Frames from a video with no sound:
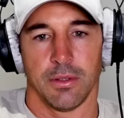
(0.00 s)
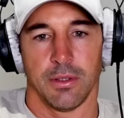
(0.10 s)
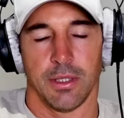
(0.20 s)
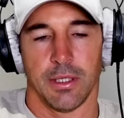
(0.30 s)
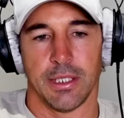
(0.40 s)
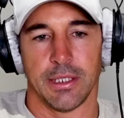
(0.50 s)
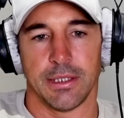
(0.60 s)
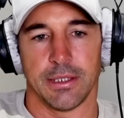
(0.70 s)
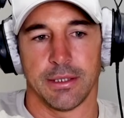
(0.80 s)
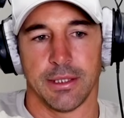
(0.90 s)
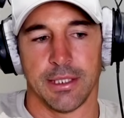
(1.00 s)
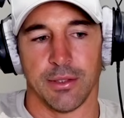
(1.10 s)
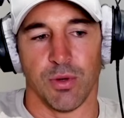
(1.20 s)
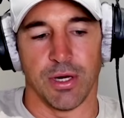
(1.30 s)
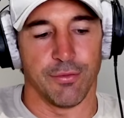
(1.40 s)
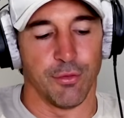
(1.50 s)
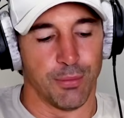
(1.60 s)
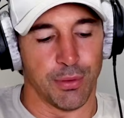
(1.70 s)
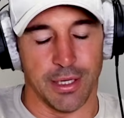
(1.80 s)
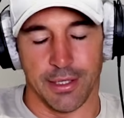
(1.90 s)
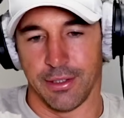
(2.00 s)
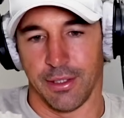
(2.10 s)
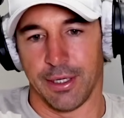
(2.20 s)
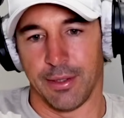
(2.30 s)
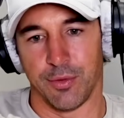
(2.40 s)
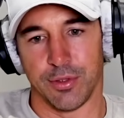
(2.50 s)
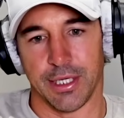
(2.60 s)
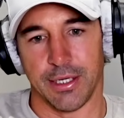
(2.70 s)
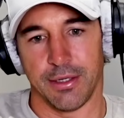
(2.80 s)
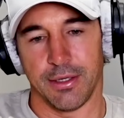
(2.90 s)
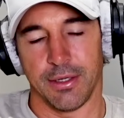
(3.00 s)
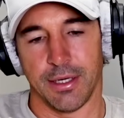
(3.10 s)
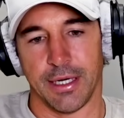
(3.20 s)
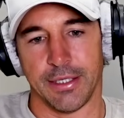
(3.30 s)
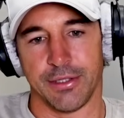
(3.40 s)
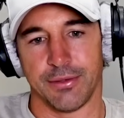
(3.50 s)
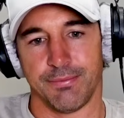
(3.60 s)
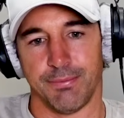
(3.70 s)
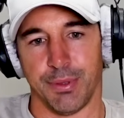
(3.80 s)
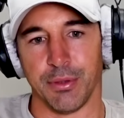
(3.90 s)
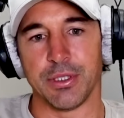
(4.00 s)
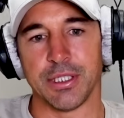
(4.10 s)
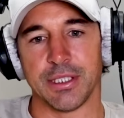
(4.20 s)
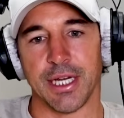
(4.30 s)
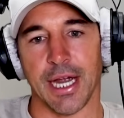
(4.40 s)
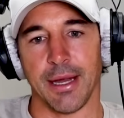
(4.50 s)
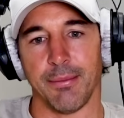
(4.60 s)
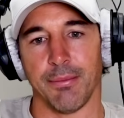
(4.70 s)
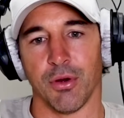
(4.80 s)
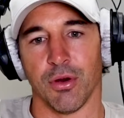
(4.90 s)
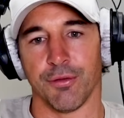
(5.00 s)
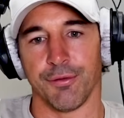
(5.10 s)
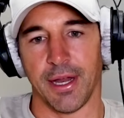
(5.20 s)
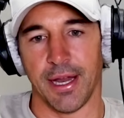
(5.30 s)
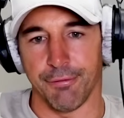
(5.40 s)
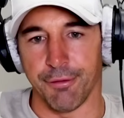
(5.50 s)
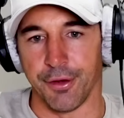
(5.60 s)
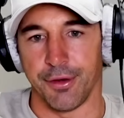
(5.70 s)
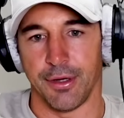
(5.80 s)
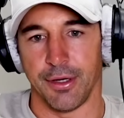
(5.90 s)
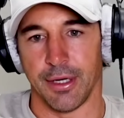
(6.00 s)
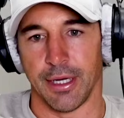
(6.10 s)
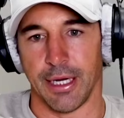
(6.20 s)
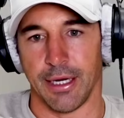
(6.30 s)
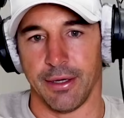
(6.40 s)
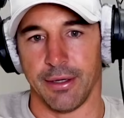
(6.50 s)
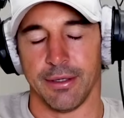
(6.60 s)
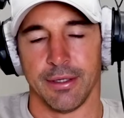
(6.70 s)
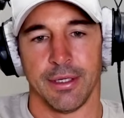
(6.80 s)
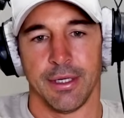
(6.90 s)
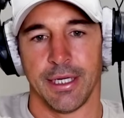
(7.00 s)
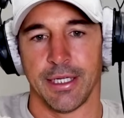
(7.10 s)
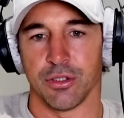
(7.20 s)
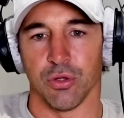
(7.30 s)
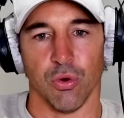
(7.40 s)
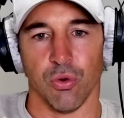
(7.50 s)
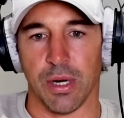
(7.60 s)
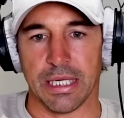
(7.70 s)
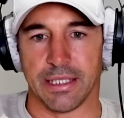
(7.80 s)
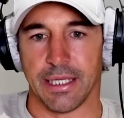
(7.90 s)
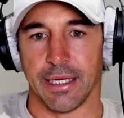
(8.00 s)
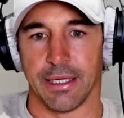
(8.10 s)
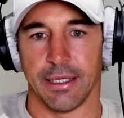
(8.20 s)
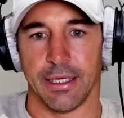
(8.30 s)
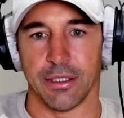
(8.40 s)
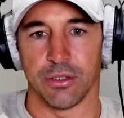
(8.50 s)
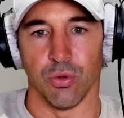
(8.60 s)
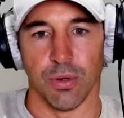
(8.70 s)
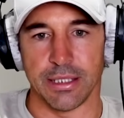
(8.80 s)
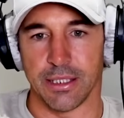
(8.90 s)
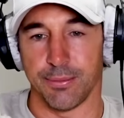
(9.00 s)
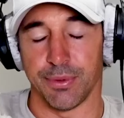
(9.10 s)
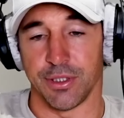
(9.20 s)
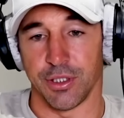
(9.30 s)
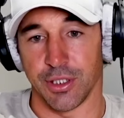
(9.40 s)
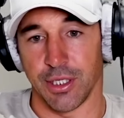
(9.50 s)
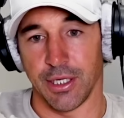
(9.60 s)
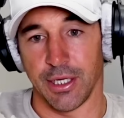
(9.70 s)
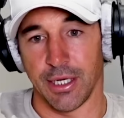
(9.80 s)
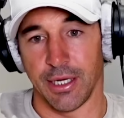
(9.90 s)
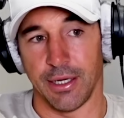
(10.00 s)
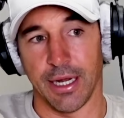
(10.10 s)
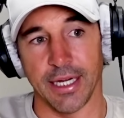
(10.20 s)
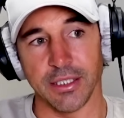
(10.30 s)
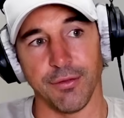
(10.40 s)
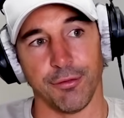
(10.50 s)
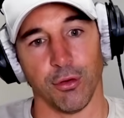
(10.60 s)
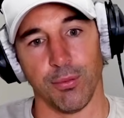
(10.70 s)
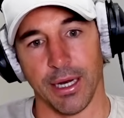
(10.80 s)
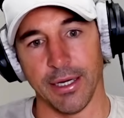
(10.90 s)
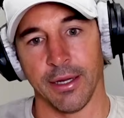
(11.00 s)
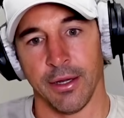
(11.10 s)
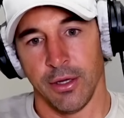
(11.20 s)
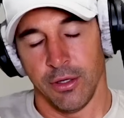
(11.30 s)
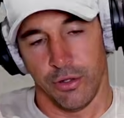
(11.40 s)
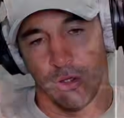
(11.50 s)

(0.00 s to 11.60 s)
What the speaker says: He's a wonderful player, Dylan Edwards, and he's built his game off effort, and he is always there. He is always in position, and as a fullback, you